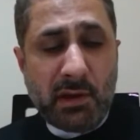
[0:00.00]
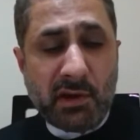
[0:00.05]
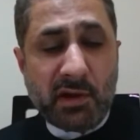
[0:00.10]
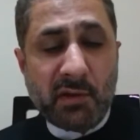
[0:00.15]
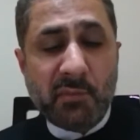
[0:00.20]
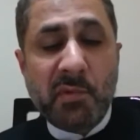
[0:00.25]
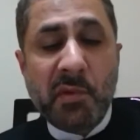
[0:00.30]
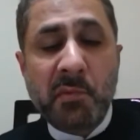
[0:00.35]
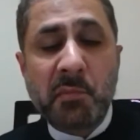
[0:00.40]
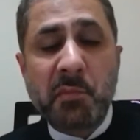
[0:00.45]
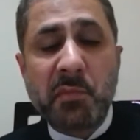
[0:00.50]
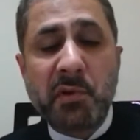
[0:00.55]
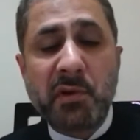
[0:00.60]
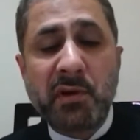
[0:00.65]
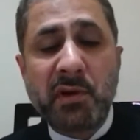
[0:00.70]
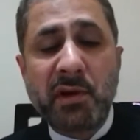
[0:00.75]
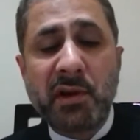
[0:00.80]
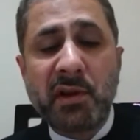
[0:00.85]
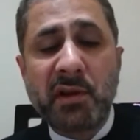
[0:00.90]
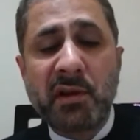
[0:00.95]

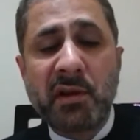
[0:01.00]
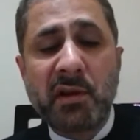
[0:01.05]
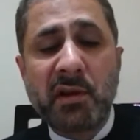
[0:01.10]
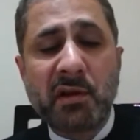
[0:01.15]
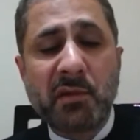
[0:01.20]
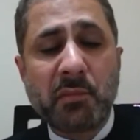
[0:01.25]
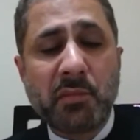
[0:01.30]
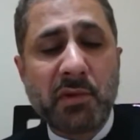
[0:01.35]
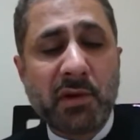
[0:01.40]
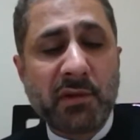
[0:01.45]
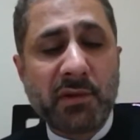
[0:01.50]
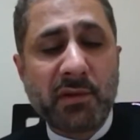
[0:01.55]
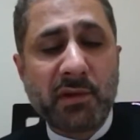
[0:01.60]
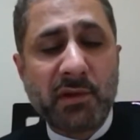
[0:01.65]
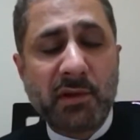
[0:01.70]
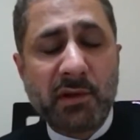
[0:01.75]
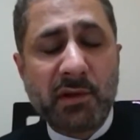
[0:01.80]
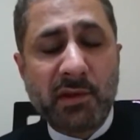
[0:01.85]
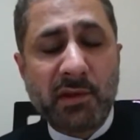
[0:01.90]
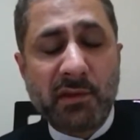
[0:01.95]
remembering her
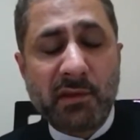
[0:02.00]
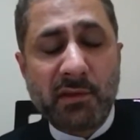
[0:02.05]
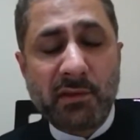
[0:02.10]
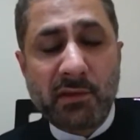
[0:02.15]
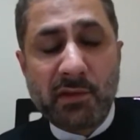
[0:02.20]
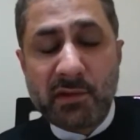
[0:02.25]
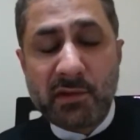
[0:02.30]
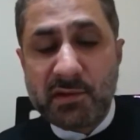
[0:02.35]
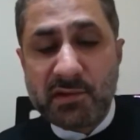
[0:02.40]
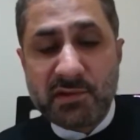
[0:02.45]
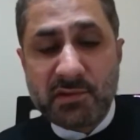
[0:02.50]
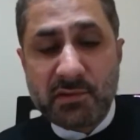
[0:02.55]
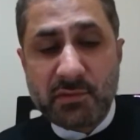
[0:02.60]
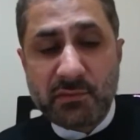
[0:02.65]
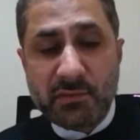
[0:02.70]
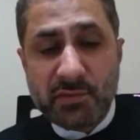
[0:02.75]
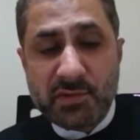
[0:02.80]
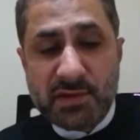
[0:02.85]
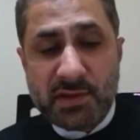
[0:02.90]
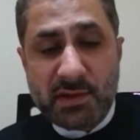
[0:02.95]
brother and the thirst
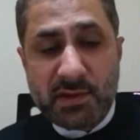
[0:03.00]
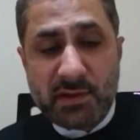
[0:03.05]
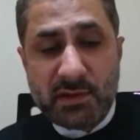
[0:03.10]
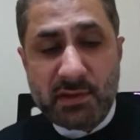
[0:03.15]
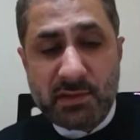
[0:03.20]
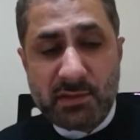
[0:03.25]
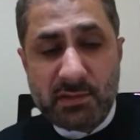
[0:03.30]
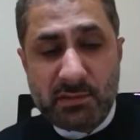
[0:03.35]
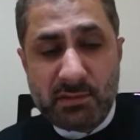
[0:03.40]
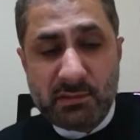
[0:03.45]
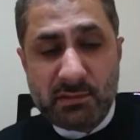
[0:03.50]
of Hussein.